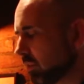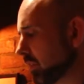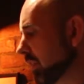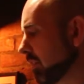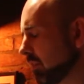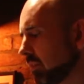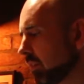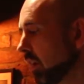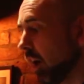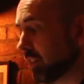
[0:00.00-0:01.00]
she said.
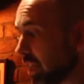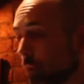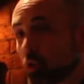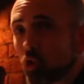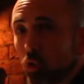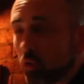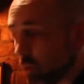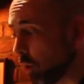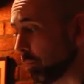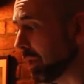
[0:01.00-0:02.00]
I said, "I'm sure
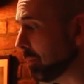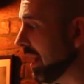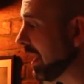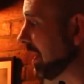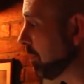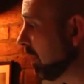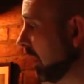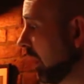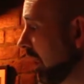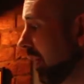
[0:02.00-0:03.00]
it would be, babe.
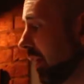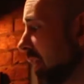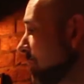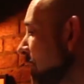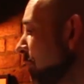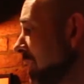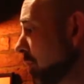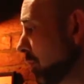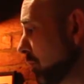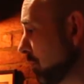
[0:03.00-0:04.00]
Even if
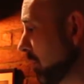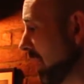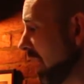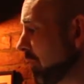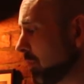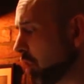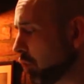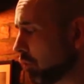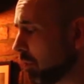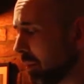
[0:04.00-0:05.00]
she
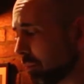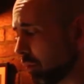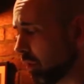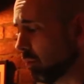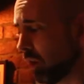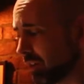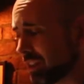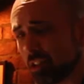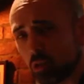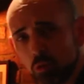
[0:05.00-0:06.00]
could remember who he
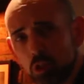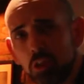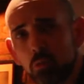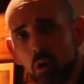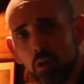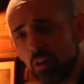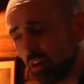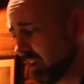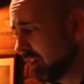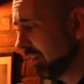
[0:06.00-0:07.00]
was, that's all she'd want.